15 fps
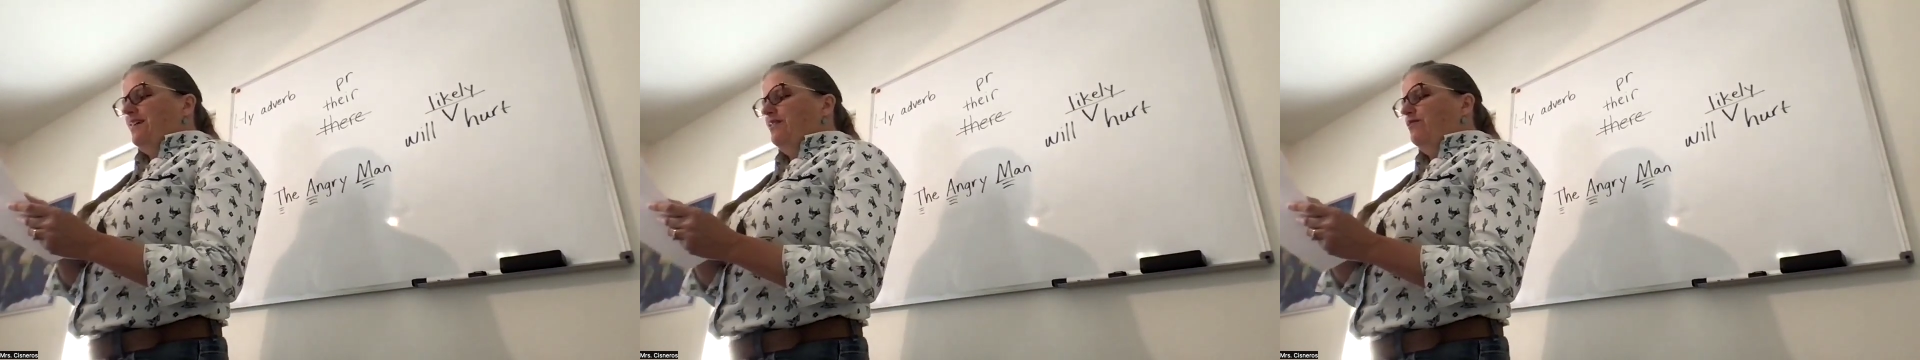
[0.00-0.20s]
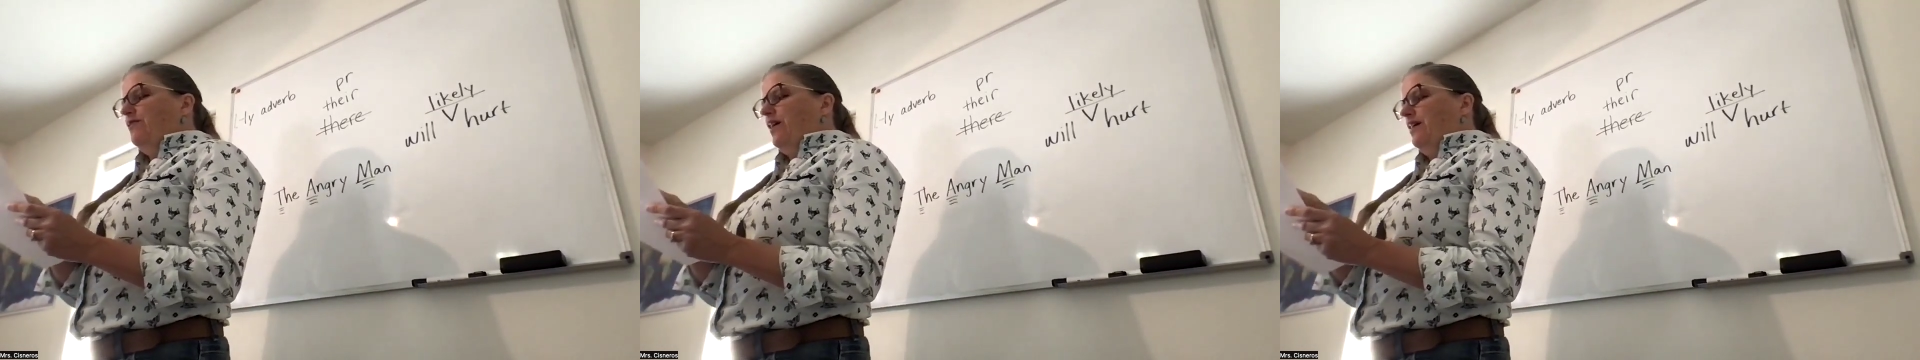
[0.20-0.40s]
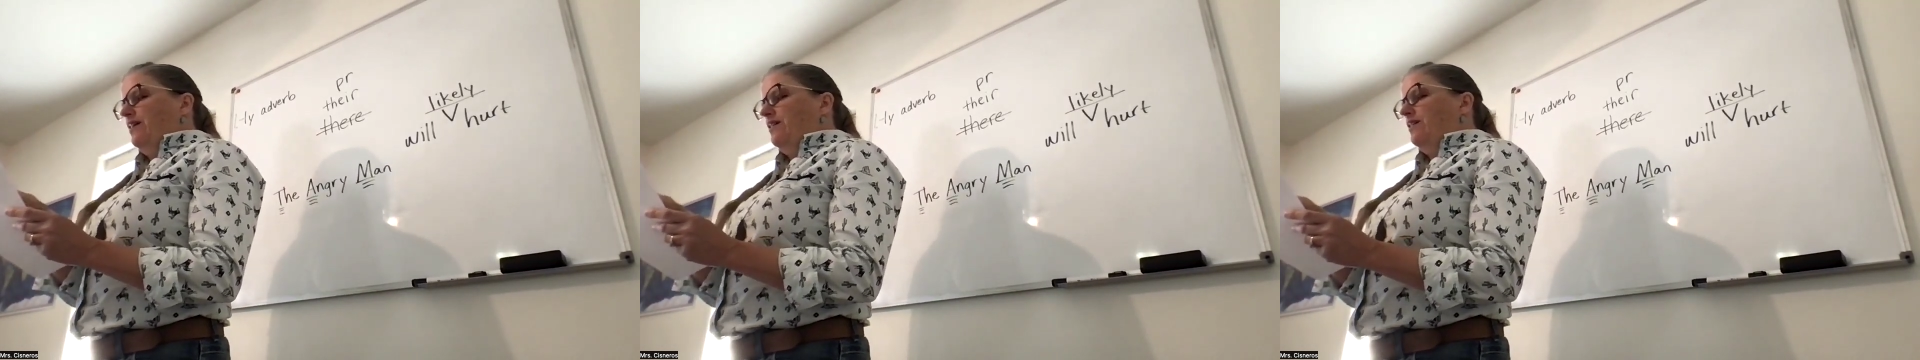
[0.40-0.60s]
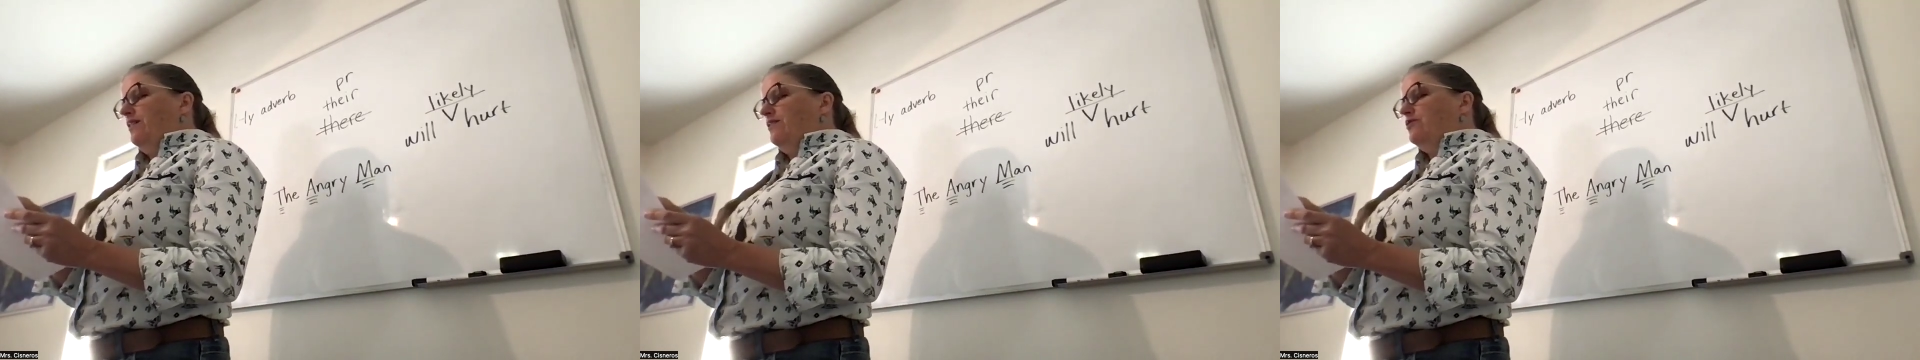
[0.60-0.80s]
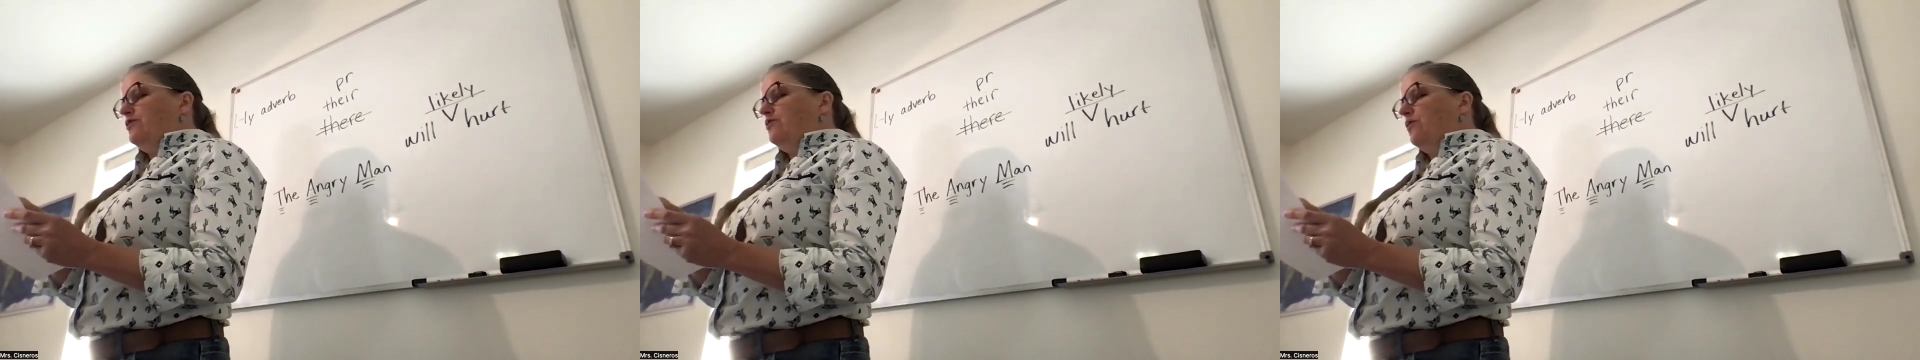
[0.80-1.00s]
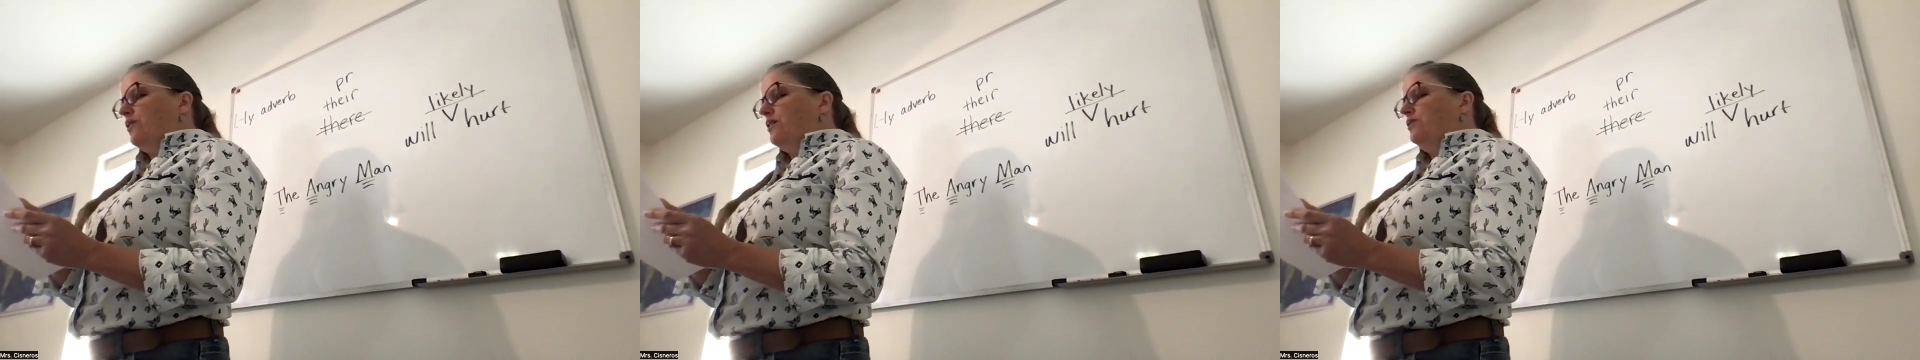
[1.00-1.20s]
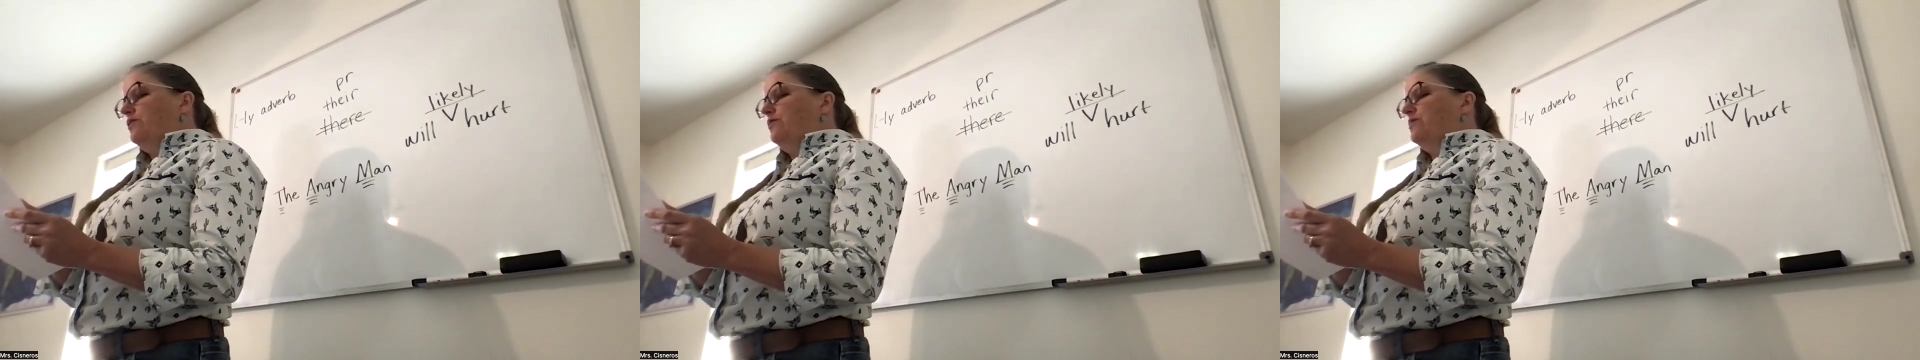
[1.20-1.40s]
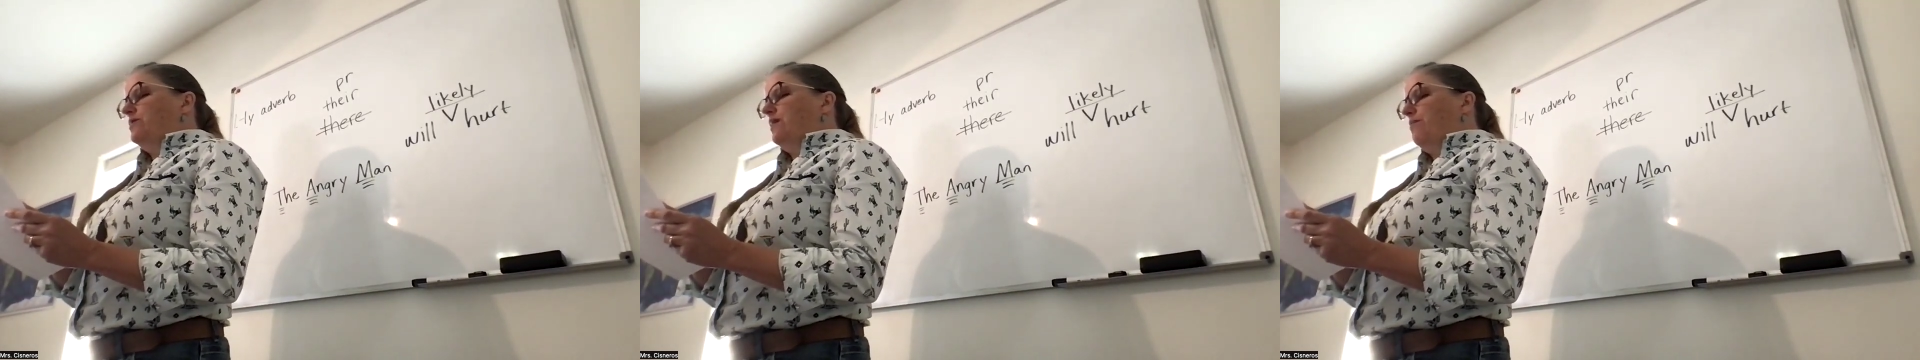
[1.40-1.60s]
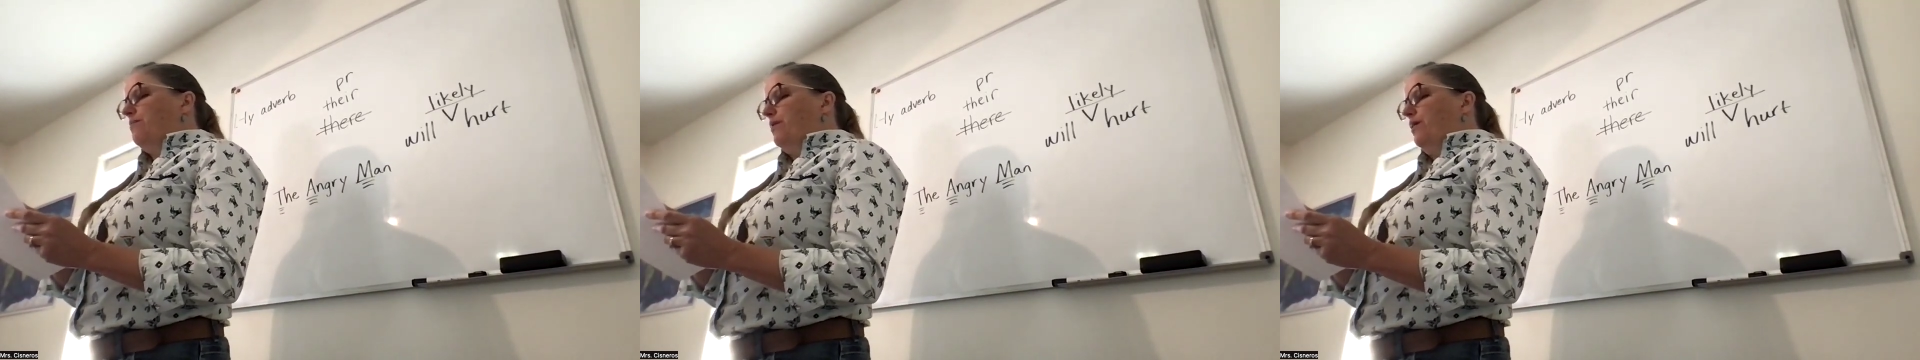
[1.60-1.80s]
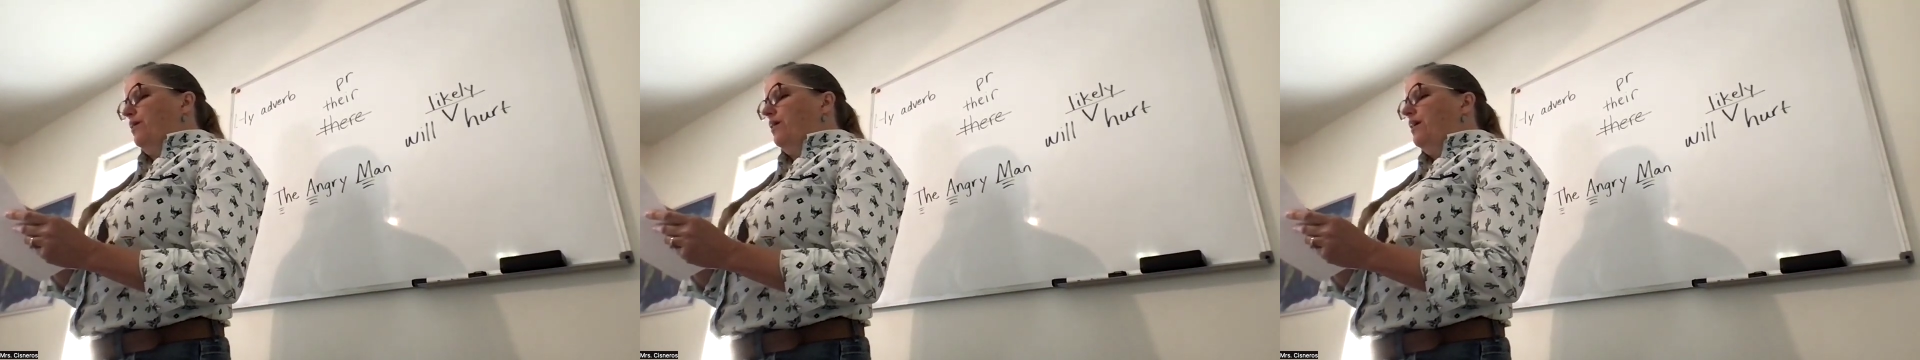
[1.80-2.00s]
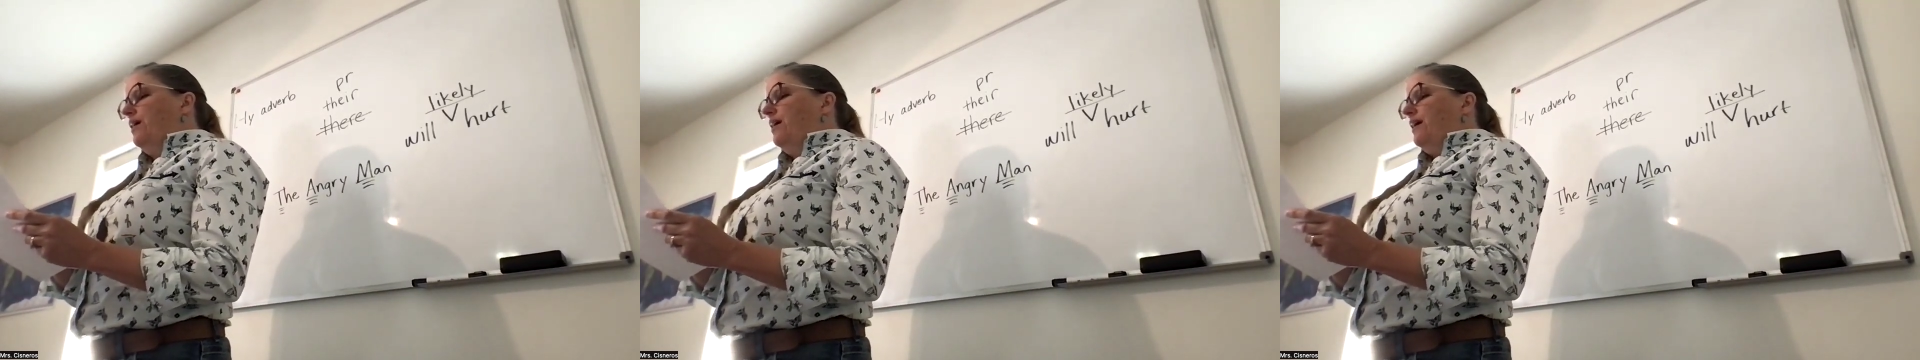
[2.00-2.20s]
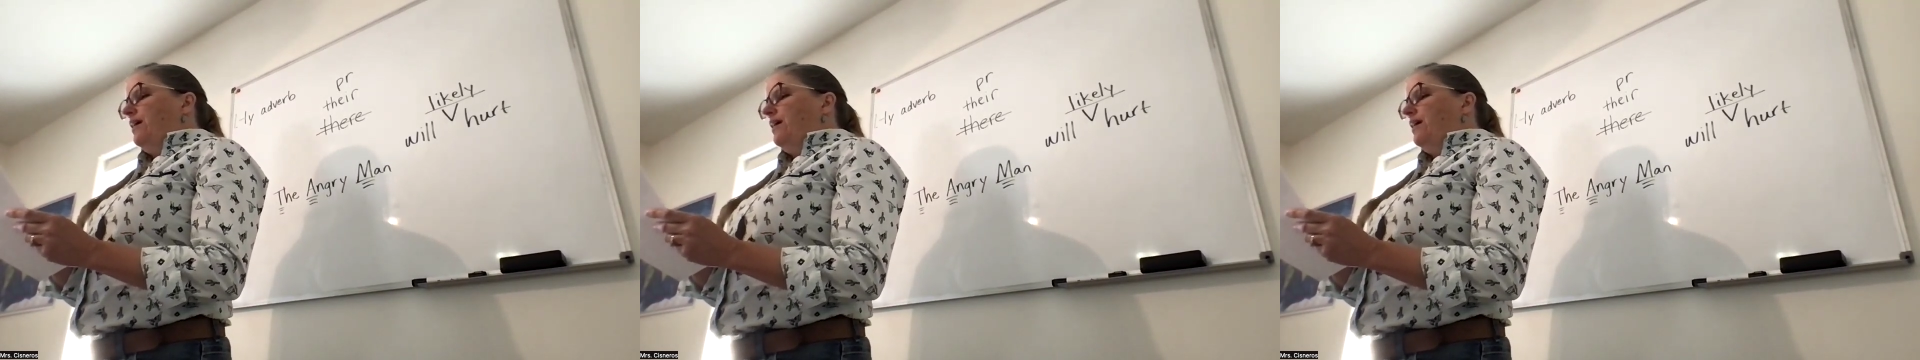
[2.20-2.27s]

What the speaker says: invited a stork to supper